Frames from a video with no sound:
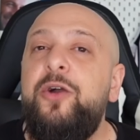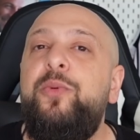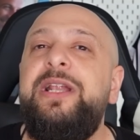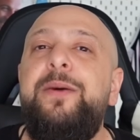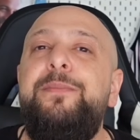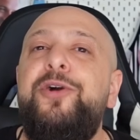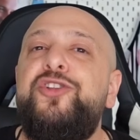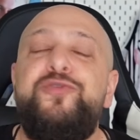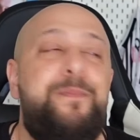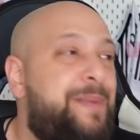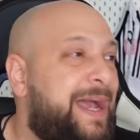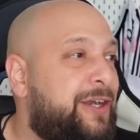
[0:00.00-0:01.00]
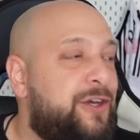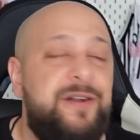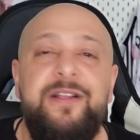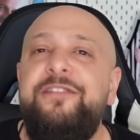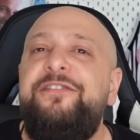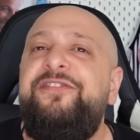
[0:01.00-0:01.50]
with a much better
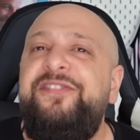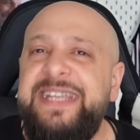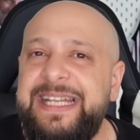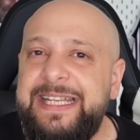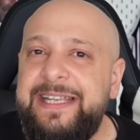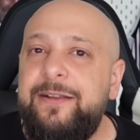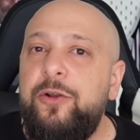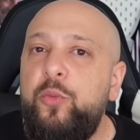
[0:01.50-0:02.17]
feeling.